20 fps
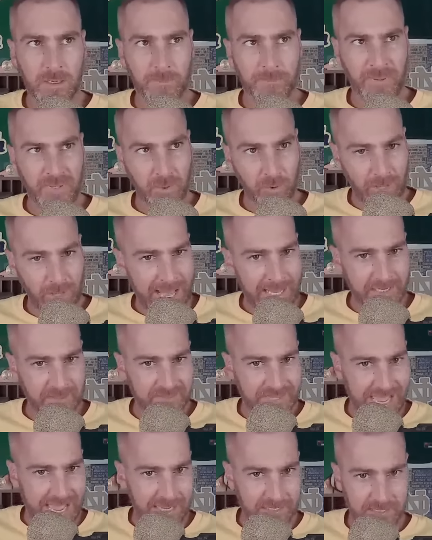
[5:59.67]
but a lot of
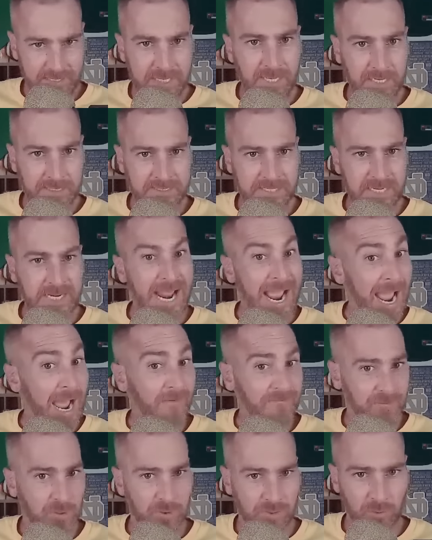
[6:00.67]
that kicked in
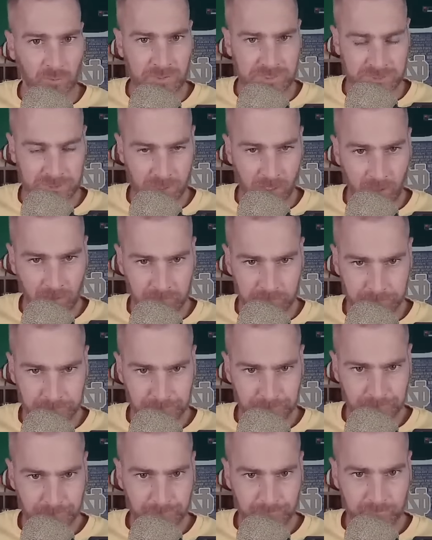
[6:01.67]
after the result.
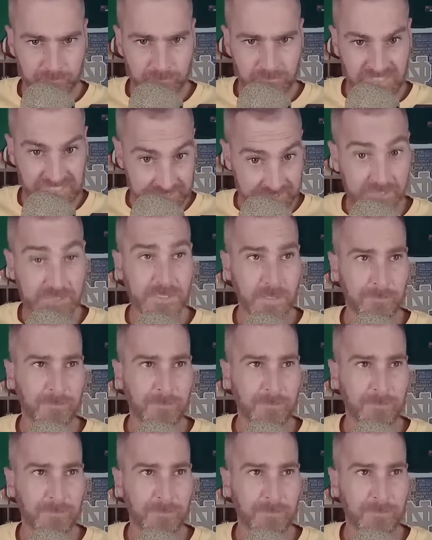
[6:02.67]
This is a